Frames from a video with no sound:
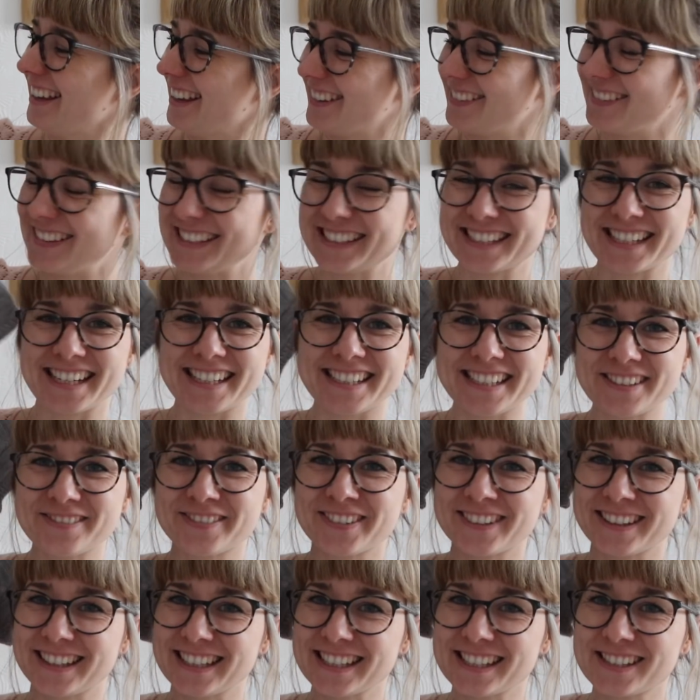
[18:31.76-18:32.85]
which I did for
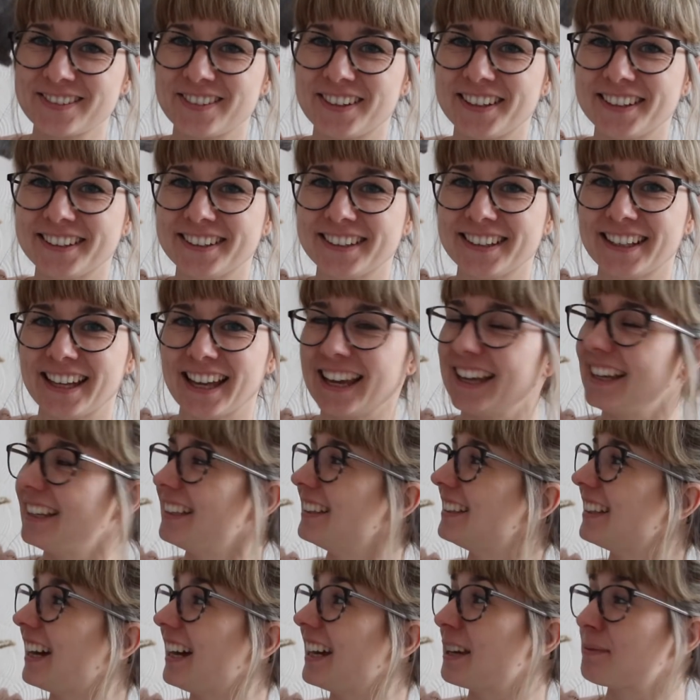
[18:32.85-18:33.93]
this one,
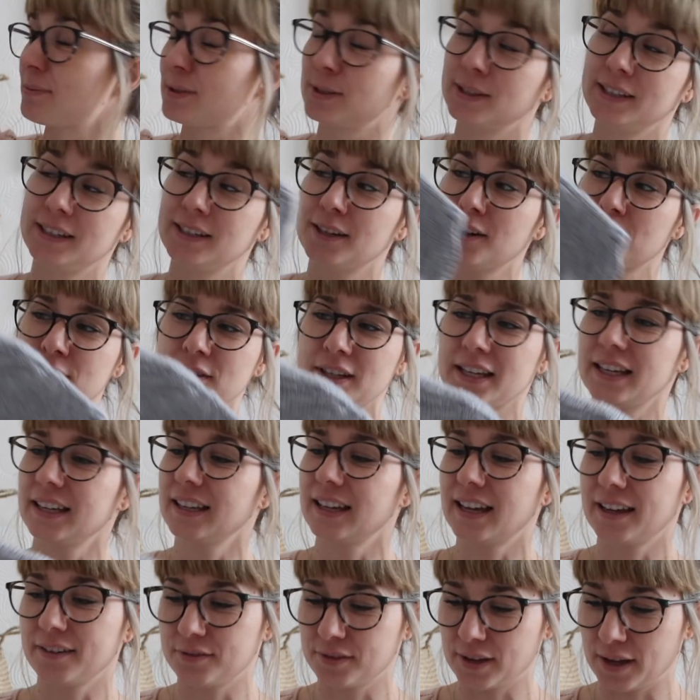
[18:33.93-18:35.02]
and I absolutely love it.
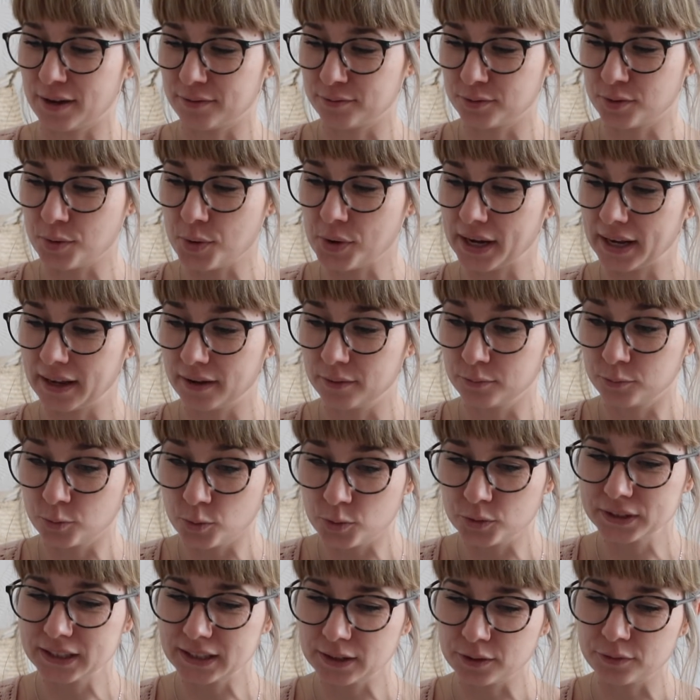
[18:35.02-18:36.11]
I've worn
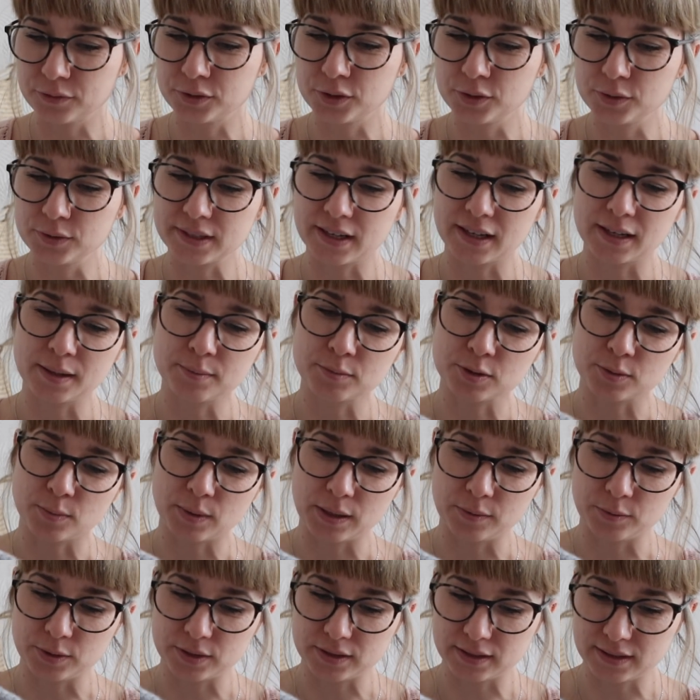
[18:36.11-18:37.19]
it a few times when
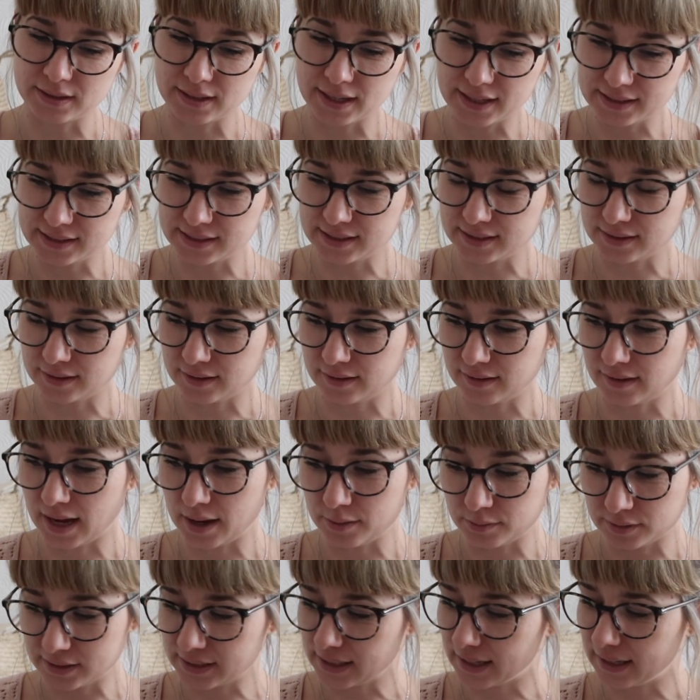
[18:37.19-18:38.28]
it was nice
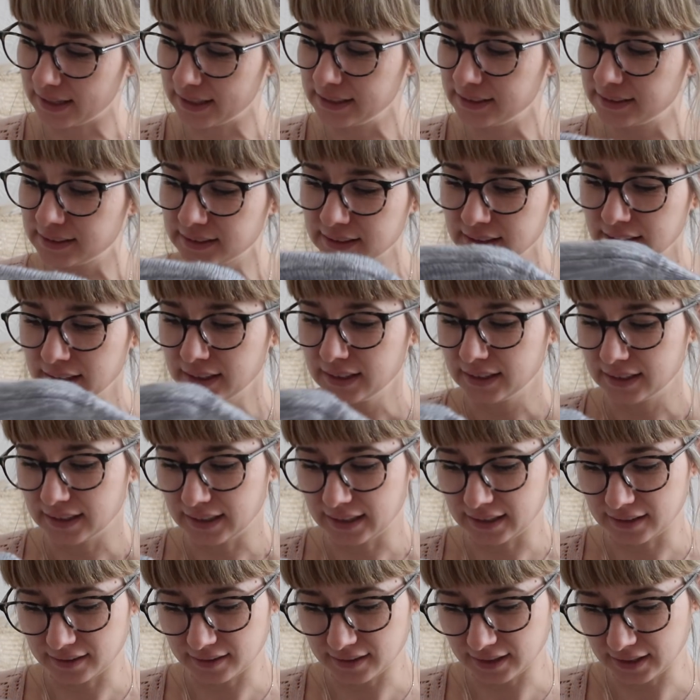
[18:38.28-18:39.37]
outside,
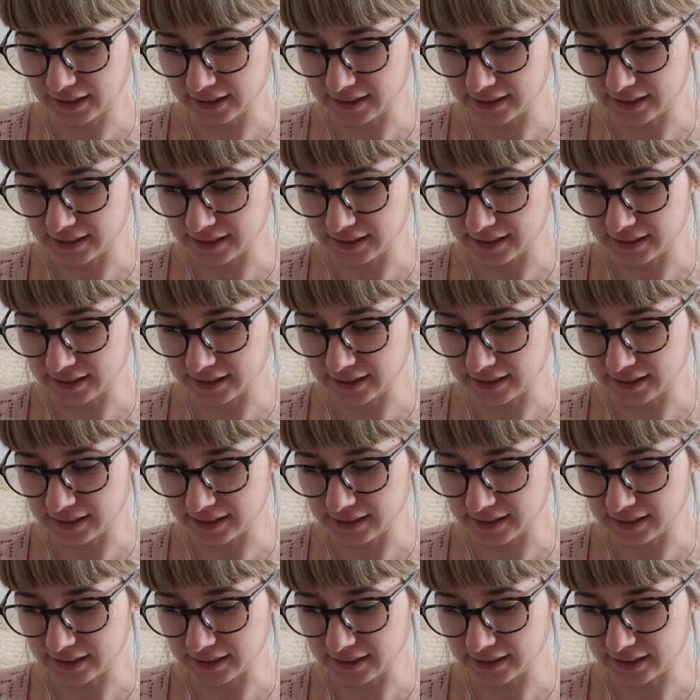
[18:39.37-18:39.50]
and I think